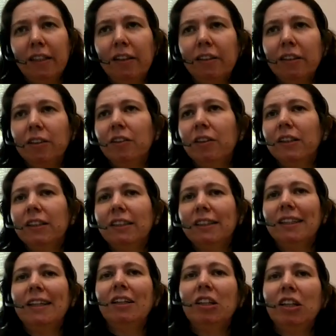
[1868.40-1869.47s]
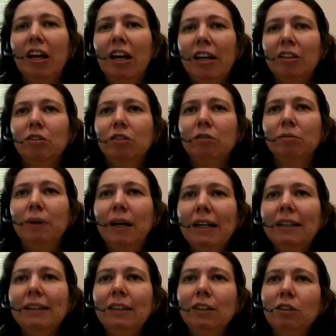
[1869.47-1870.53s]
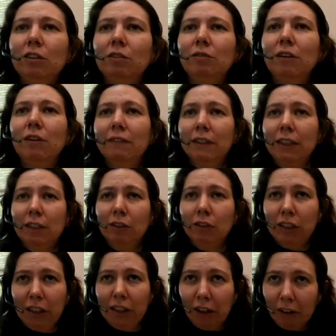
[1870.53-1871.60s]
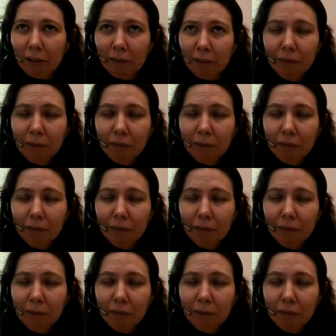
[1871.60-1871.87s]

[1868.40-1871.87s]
there. So I can say, okay, too bad, 35 is not there.